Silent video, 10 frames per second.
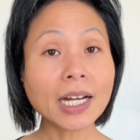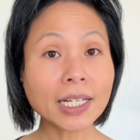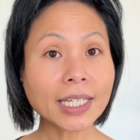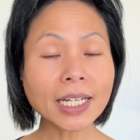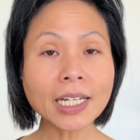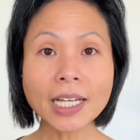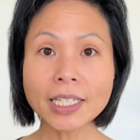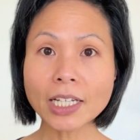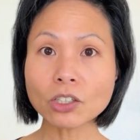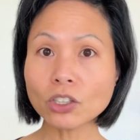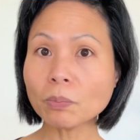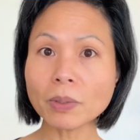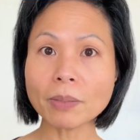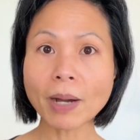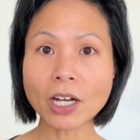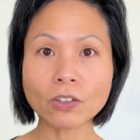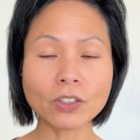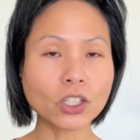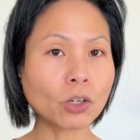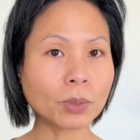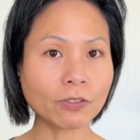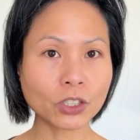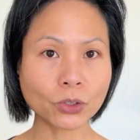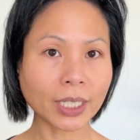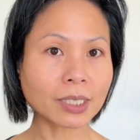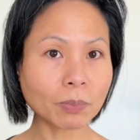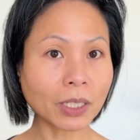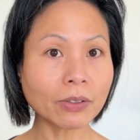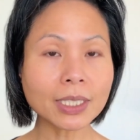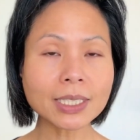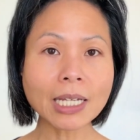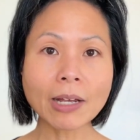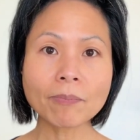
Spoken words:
Again, that could be part of a normal visual experience.